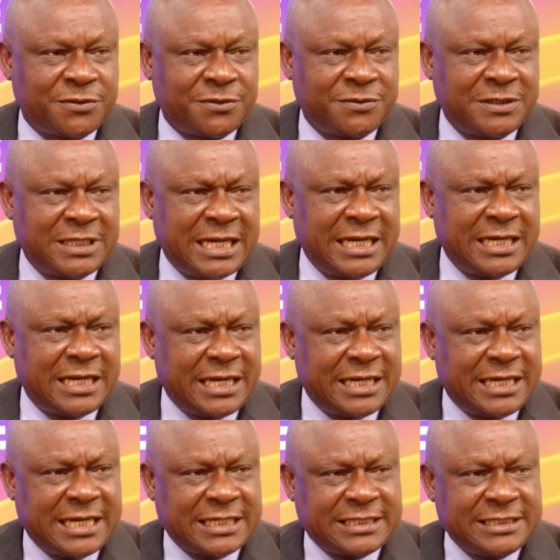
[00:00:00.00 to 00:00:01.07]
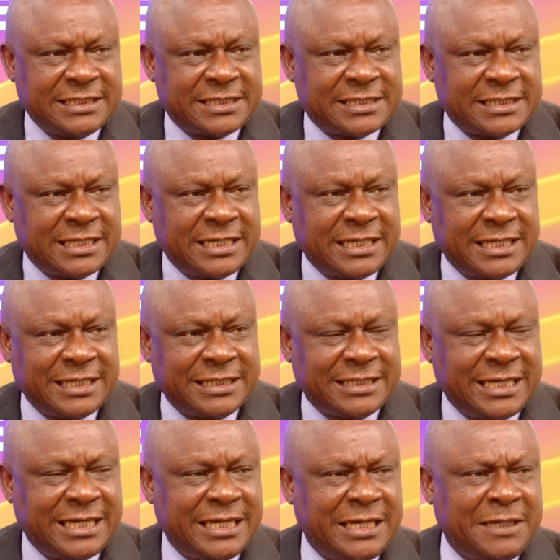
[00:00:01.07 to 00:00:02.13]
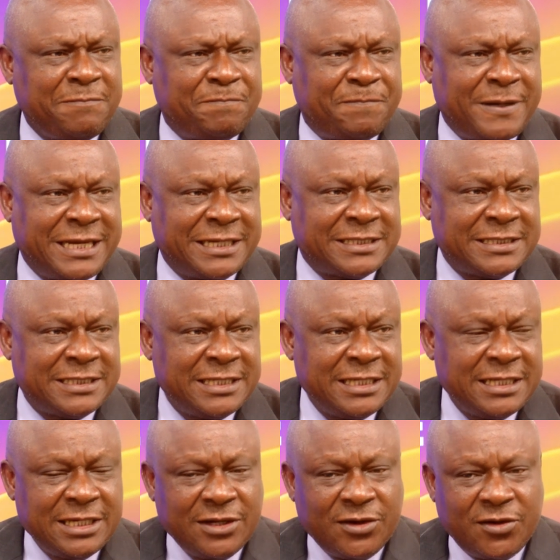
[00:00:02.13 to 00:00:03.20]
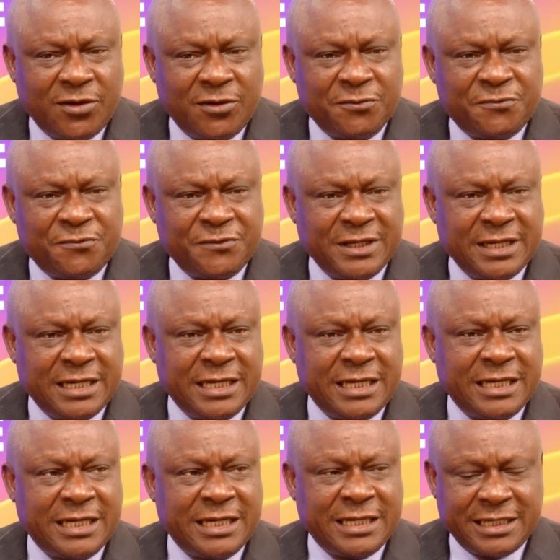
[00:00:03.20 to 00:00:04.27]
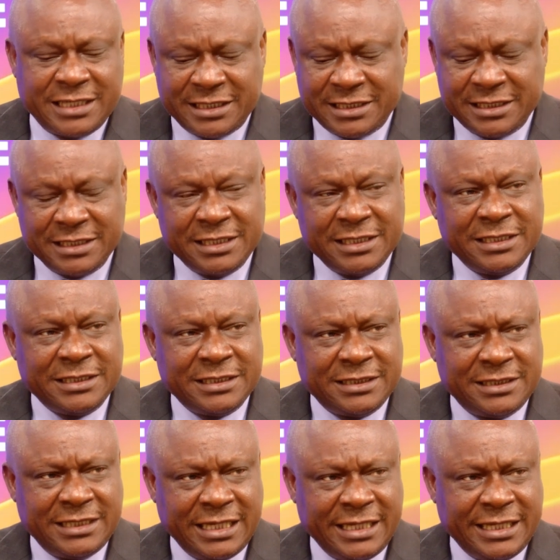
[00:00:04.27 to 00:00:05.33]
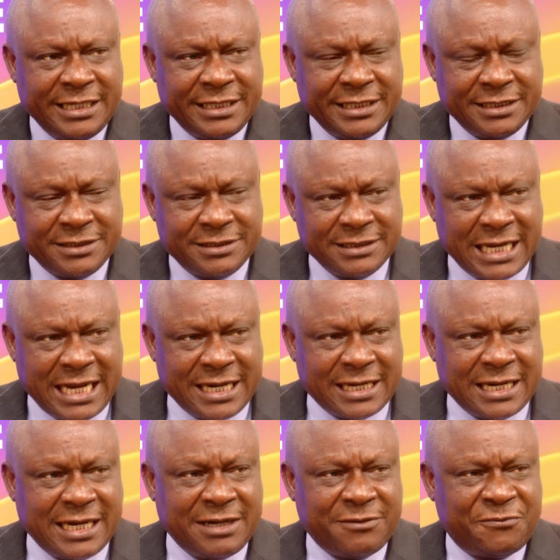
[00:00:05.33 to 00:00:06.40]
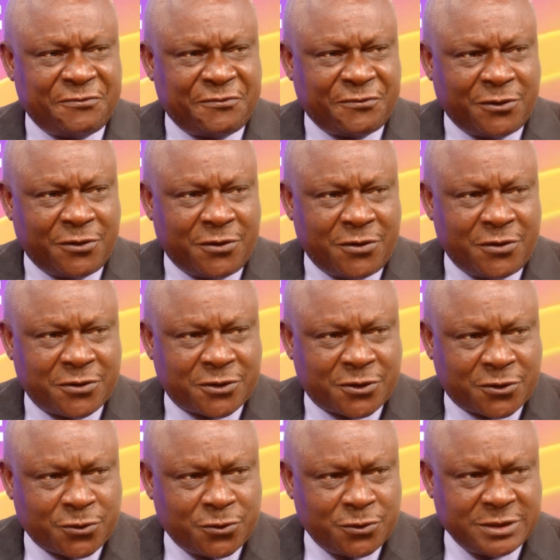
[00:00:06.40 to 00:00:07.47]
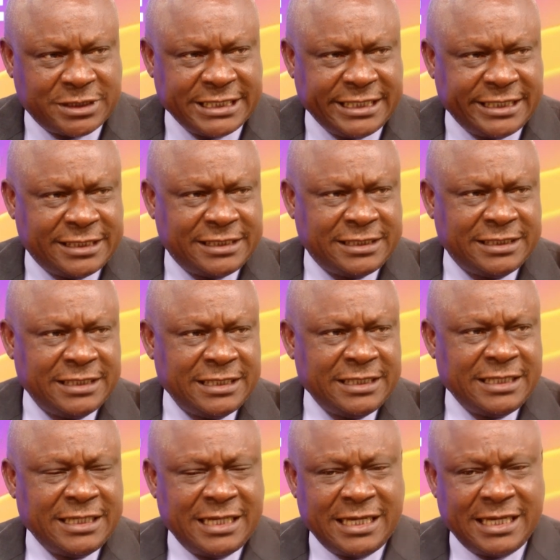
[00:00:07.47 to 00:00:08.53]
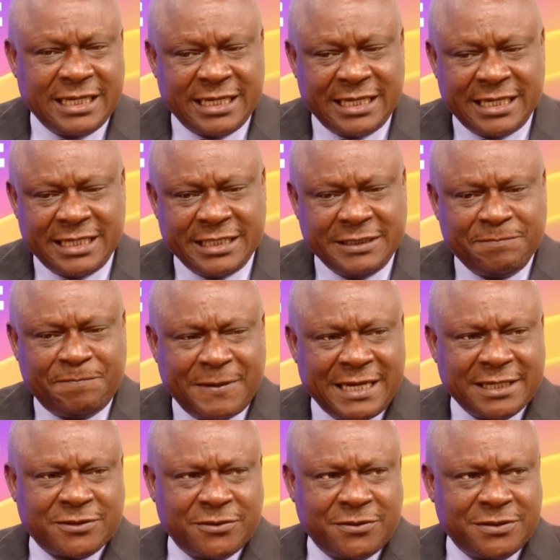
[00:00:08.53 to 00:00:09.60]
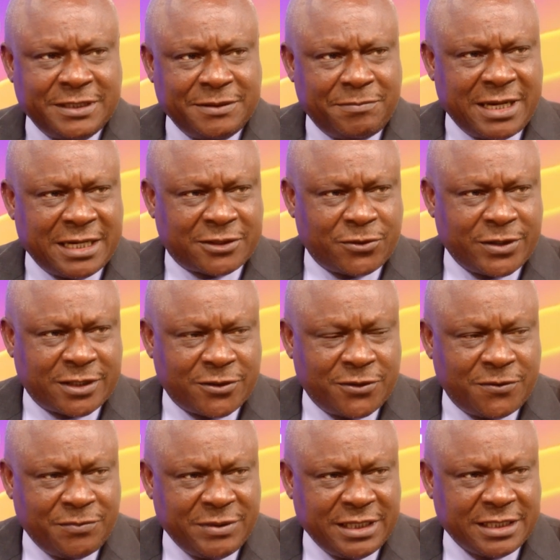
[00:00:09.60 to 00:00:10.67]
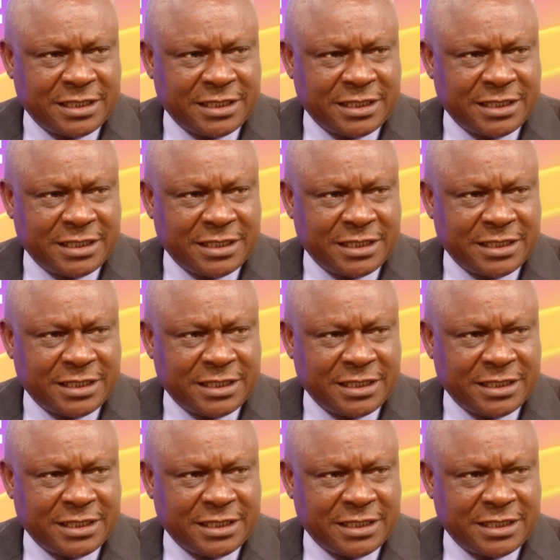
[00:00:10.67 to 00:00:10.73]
and that is the impact of the Naira-For-Crude deal impact on the macroeconomic